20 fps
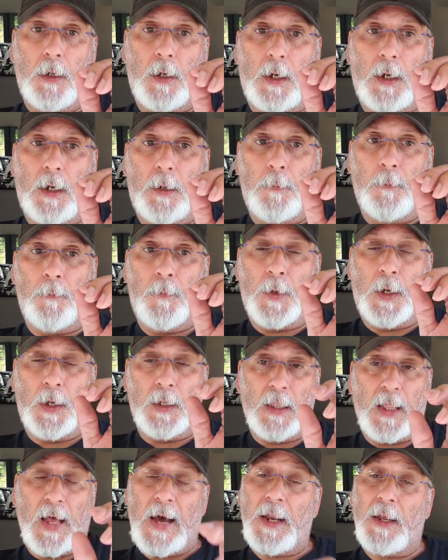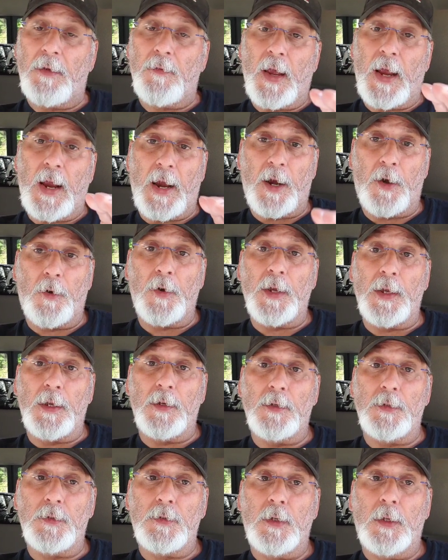A lot of
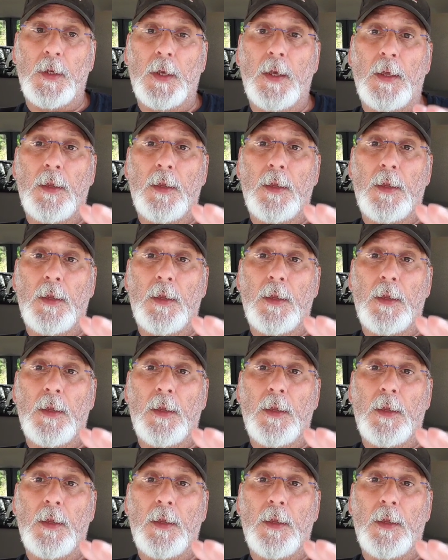areas